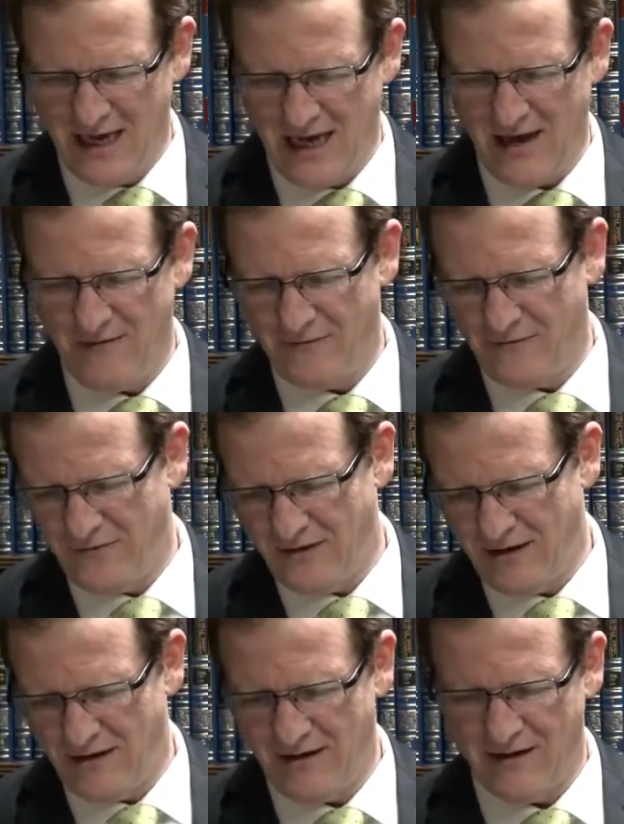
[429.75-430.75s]
half
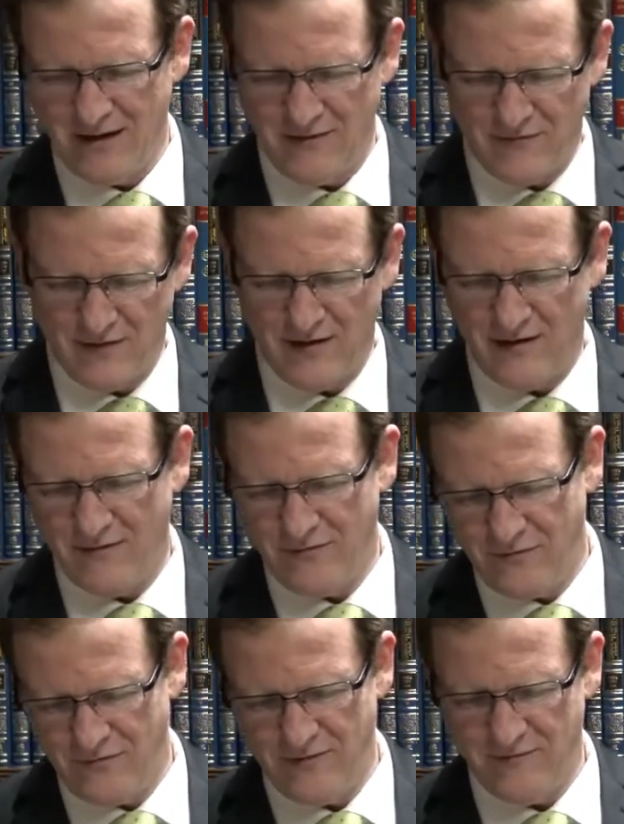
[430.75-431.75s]
uh, olive
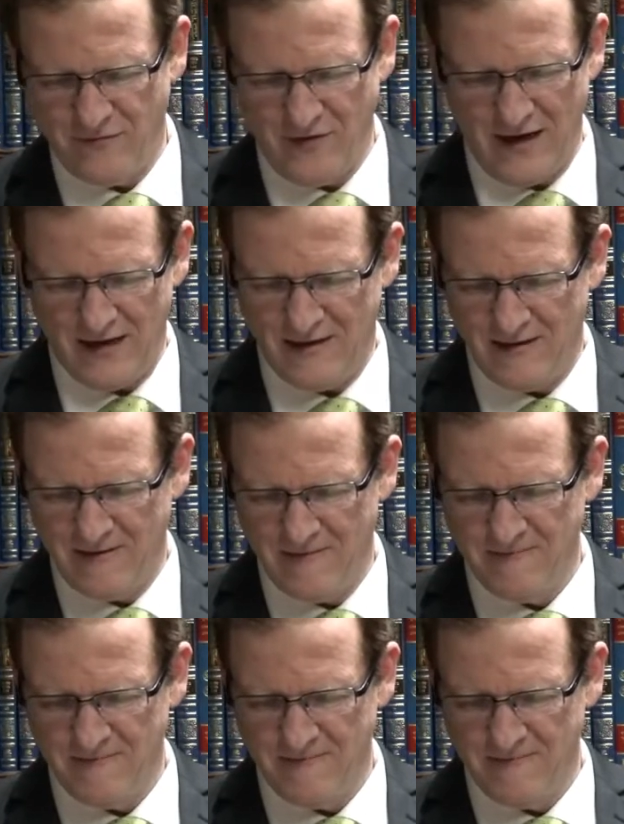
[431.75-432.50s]
of fat,